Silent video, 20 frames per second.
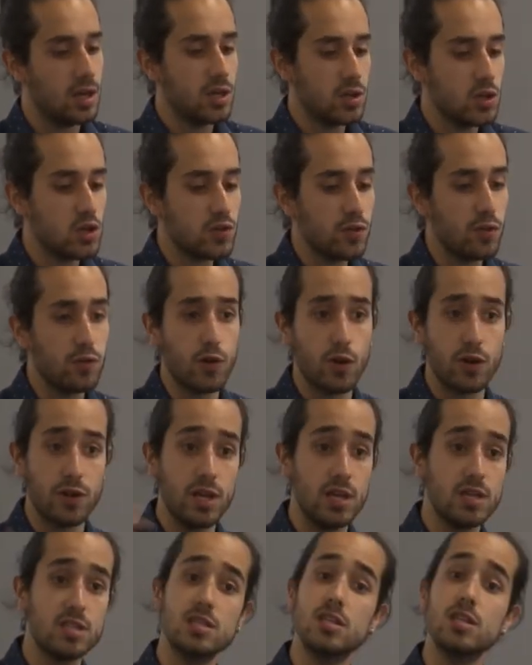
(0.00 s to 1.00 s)
useful for
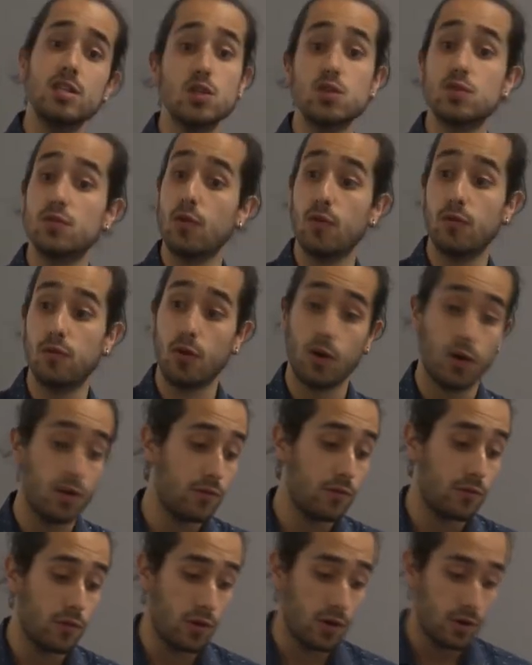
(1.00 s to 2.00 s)
this, useful for,
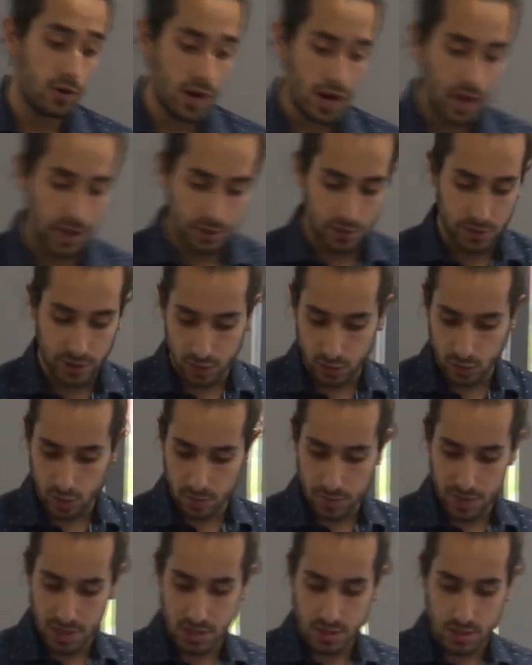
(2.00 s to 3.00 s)
for other
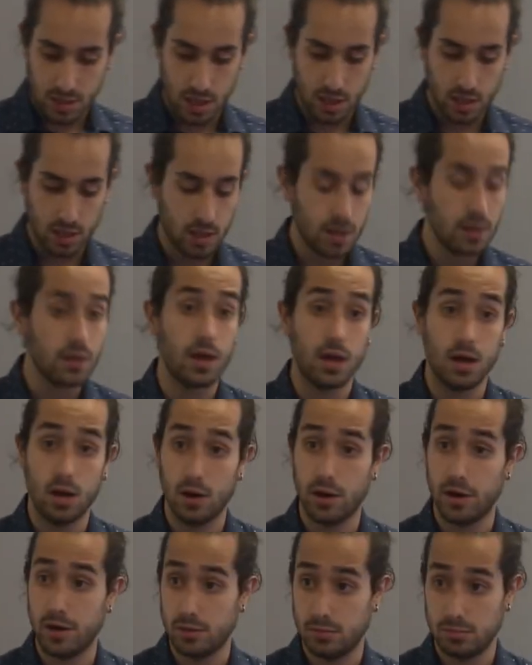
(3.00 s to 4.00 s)
economics they, they
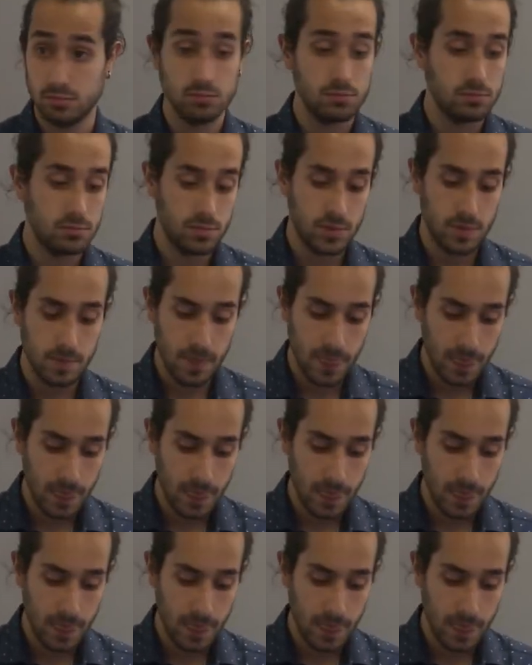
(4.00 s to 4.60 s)
learn. Yeah.